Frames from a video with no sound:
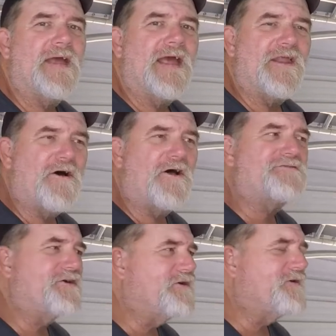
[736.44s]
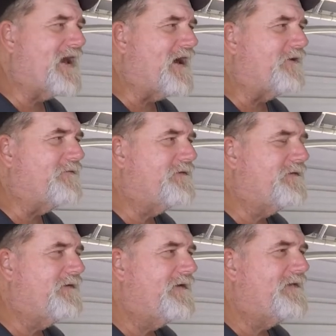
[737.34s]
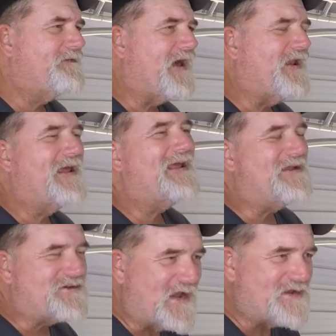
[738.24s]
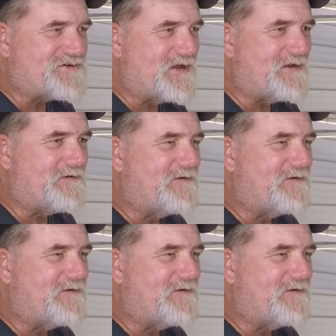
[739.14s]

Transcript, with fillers: it all turned out that he changed it.